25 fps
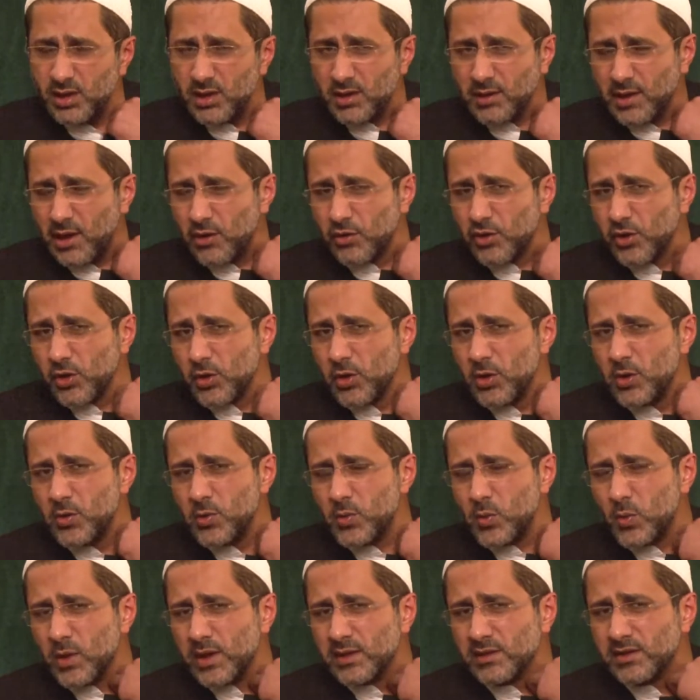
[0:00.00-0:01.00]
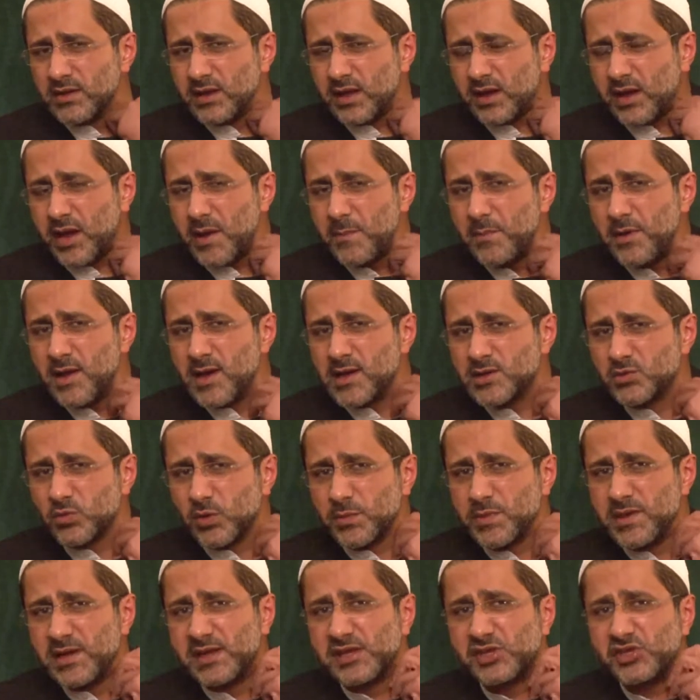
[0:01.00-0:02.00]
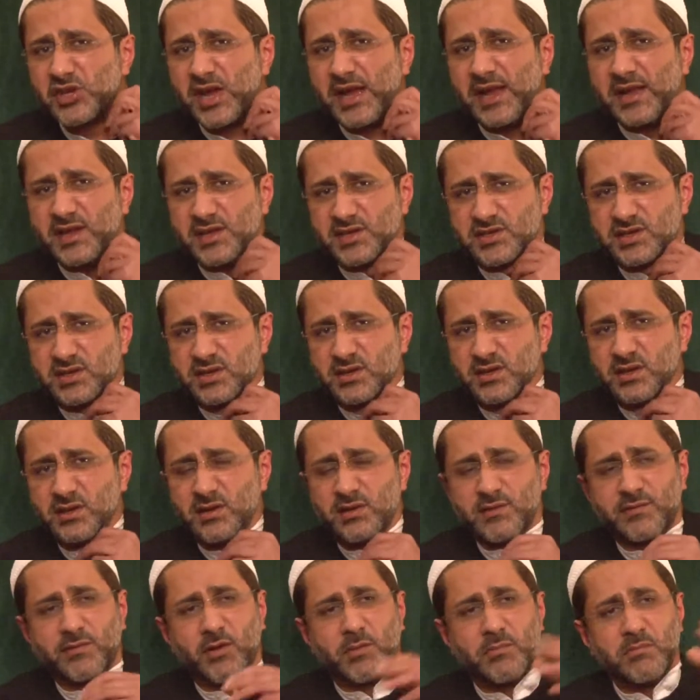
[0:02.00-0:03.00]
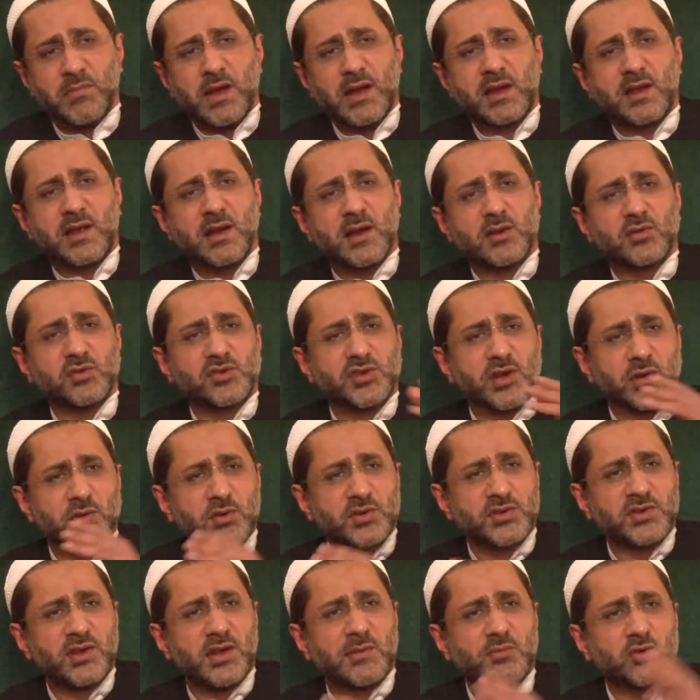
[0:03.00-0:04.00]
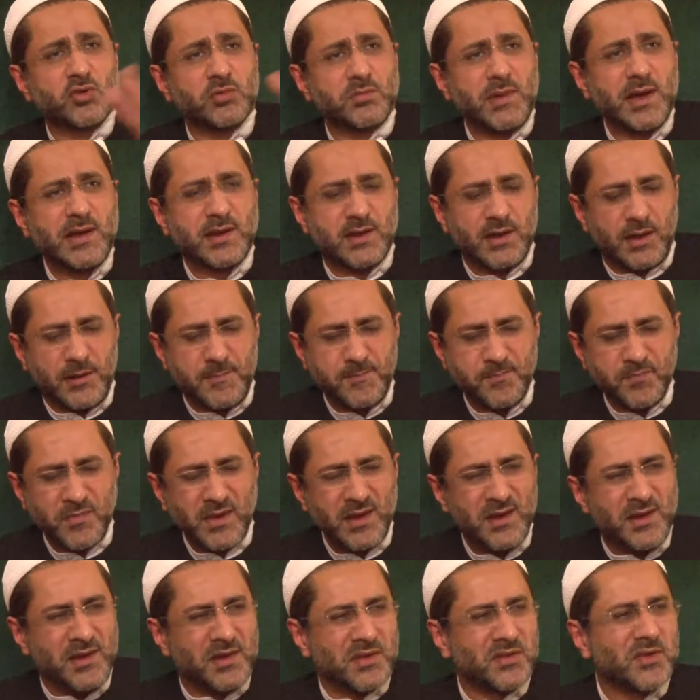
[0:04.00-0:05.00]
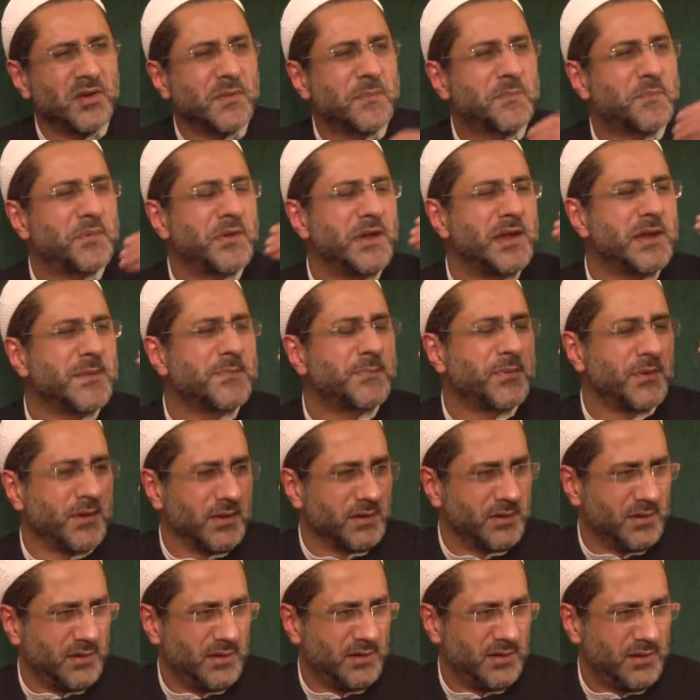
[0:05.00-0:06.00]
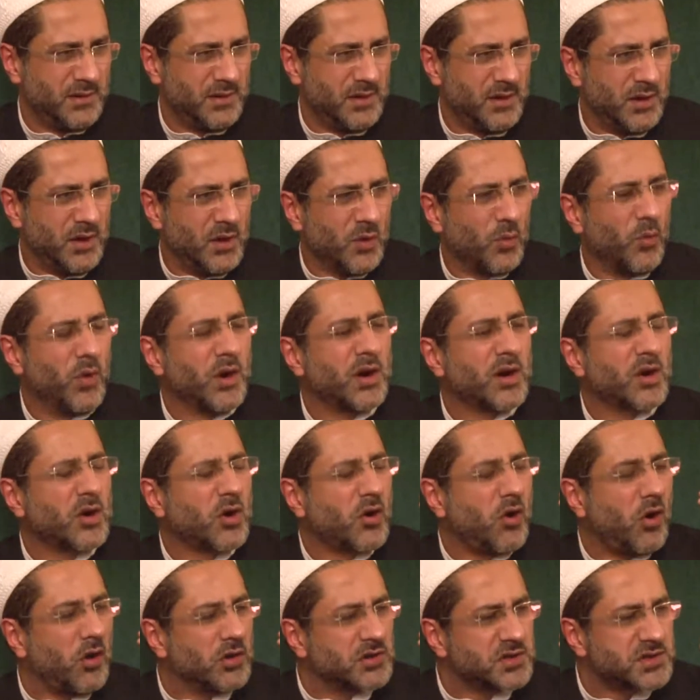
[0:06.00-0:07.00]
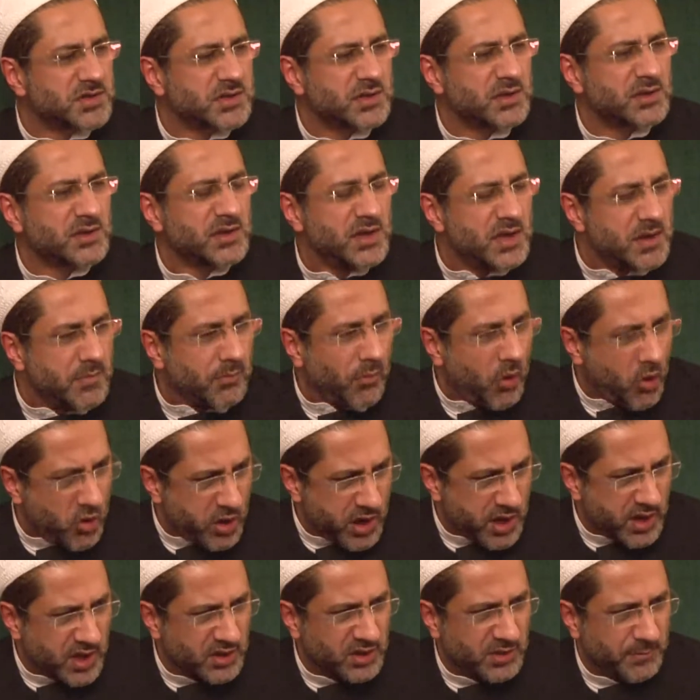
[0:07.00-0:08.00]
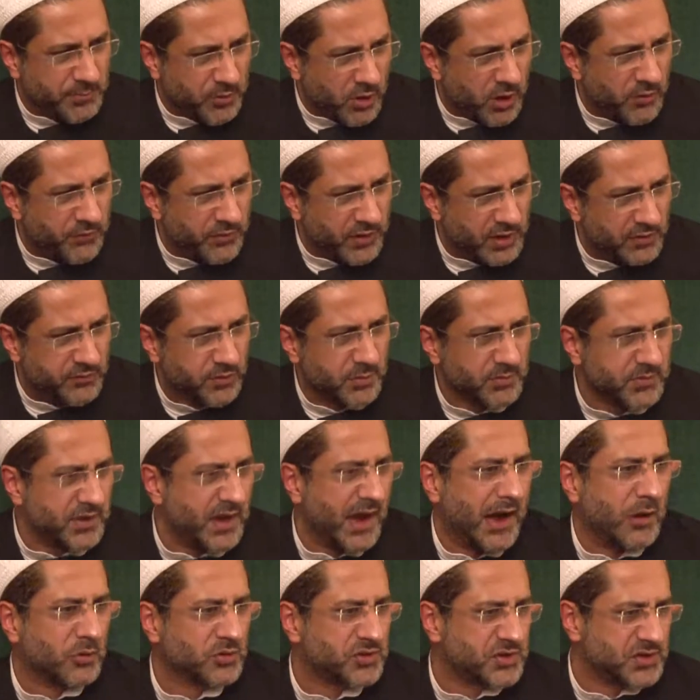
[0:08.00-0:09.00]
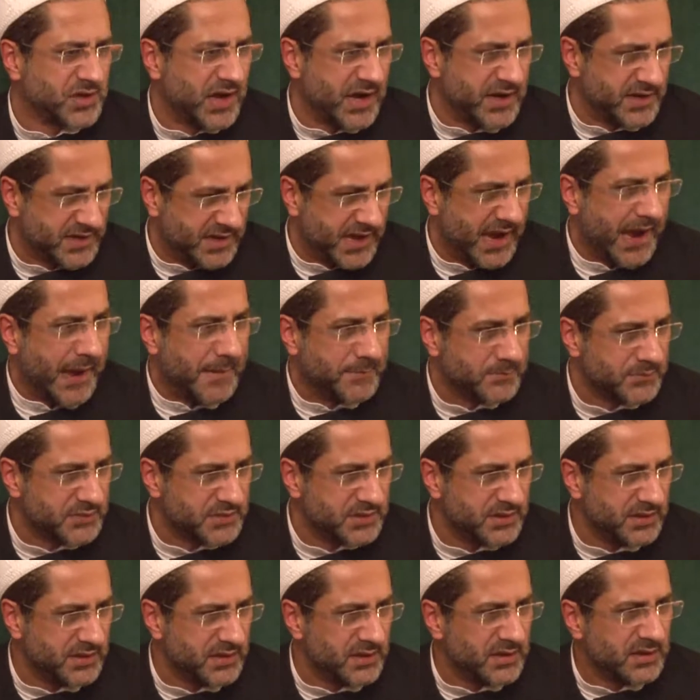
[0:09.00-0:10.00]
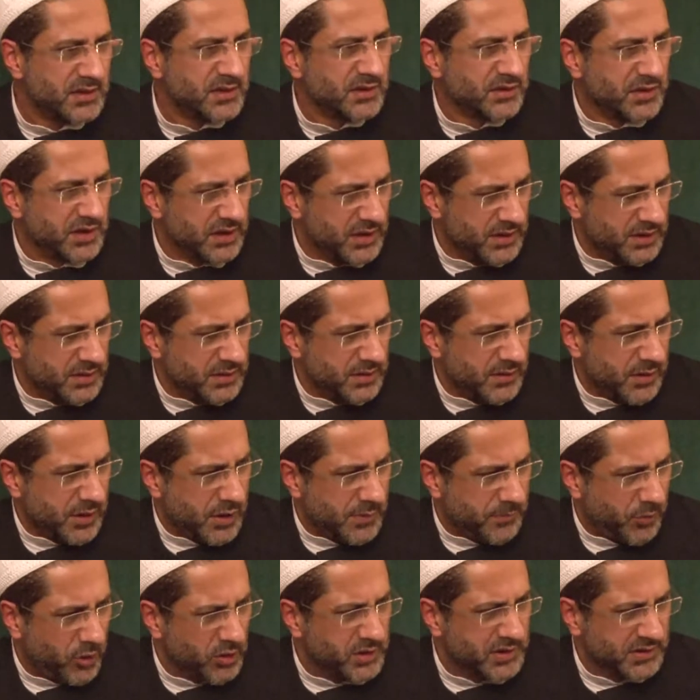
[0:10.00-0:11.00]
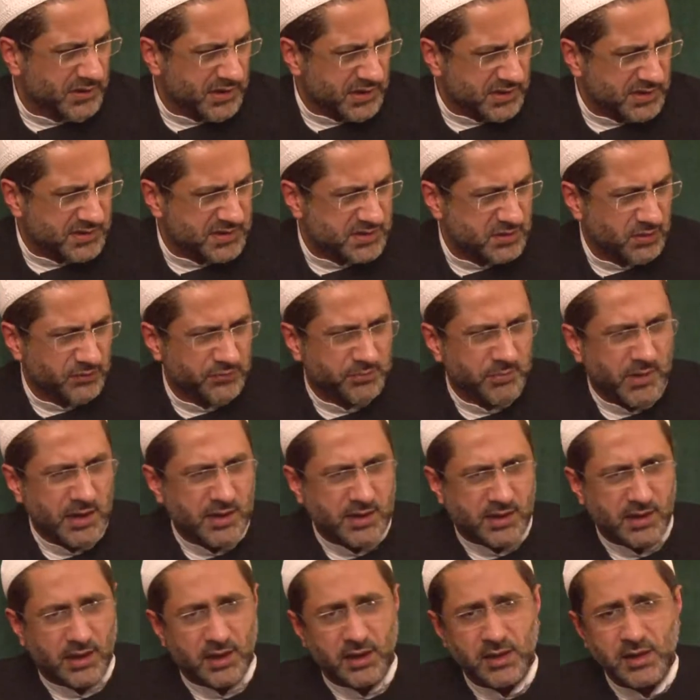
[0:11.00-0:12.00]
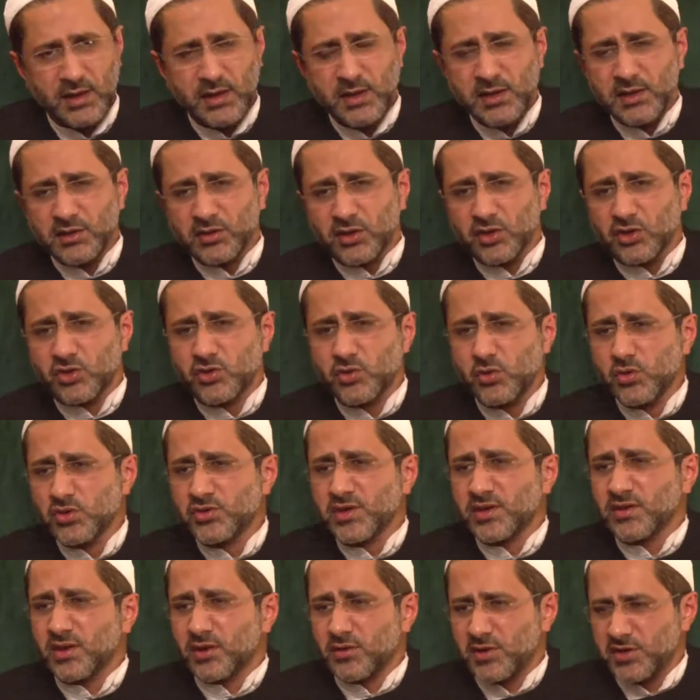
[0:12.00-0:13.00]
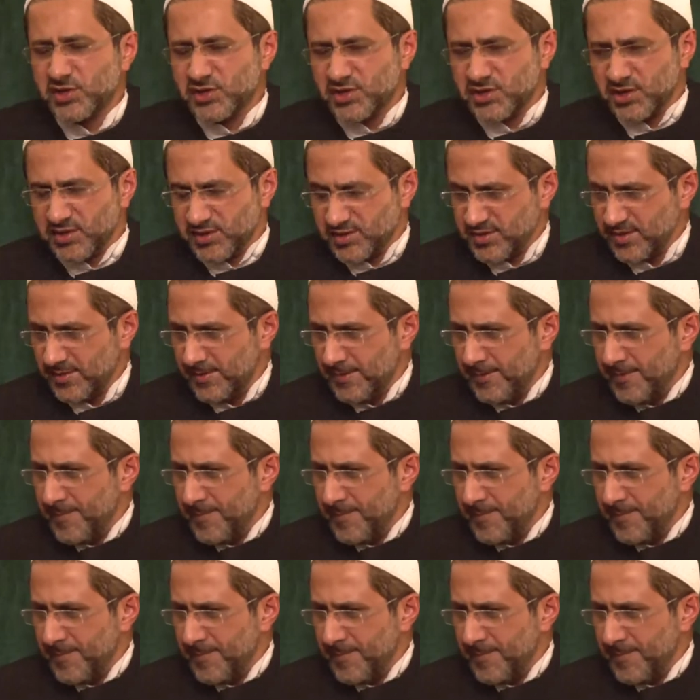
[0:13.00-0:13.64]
Now, you know, when the Qiblas were being changed from Mecca to Jerusalem to Mecca, the people were constantly mocking at the Prophet from the outside camps, the uh, polytheists of Mecca the Jews and the Christians.